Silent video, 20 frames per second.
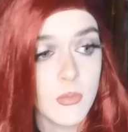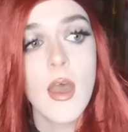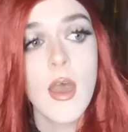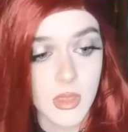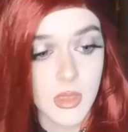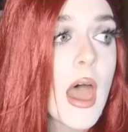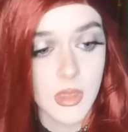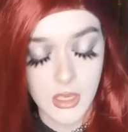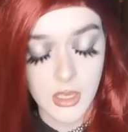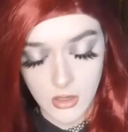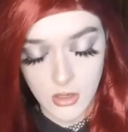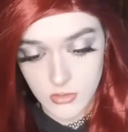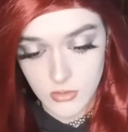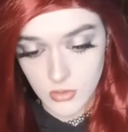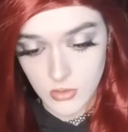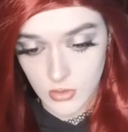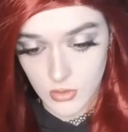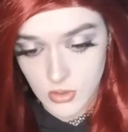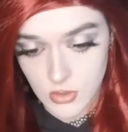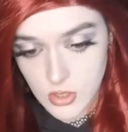And the
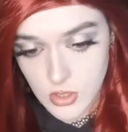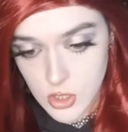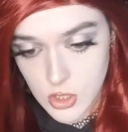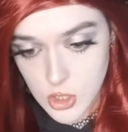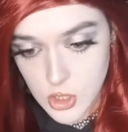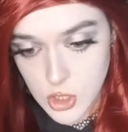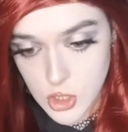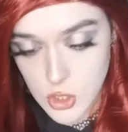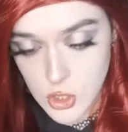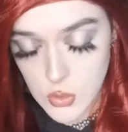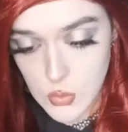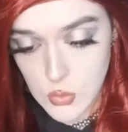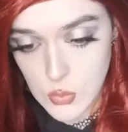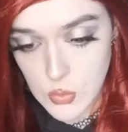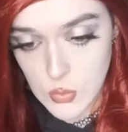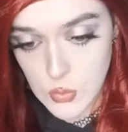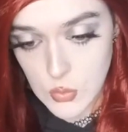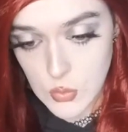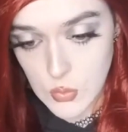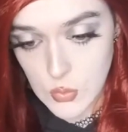film then goes on
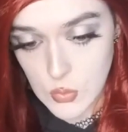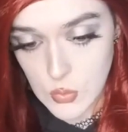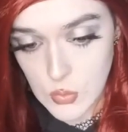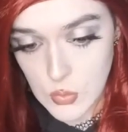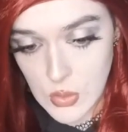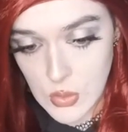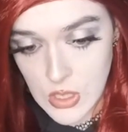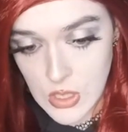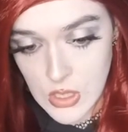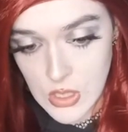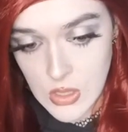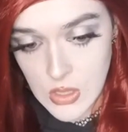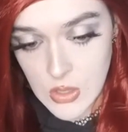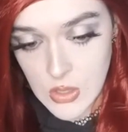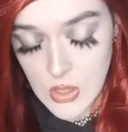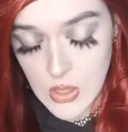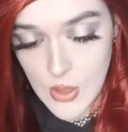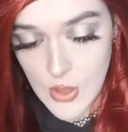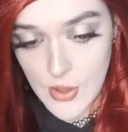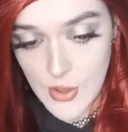
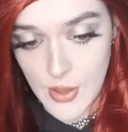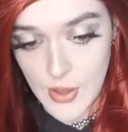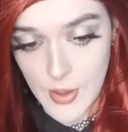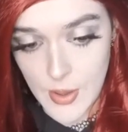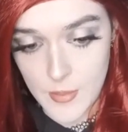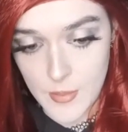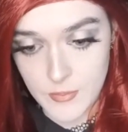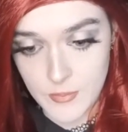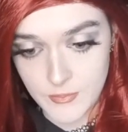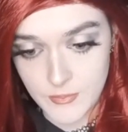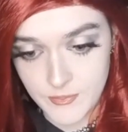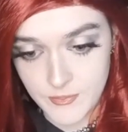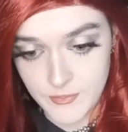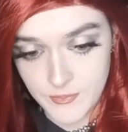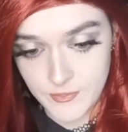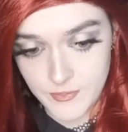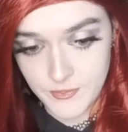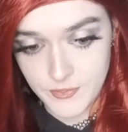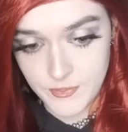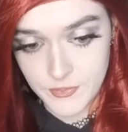to
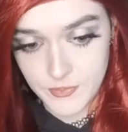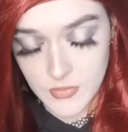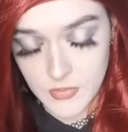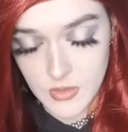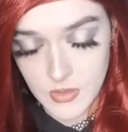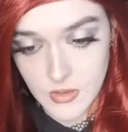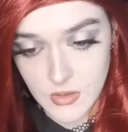um,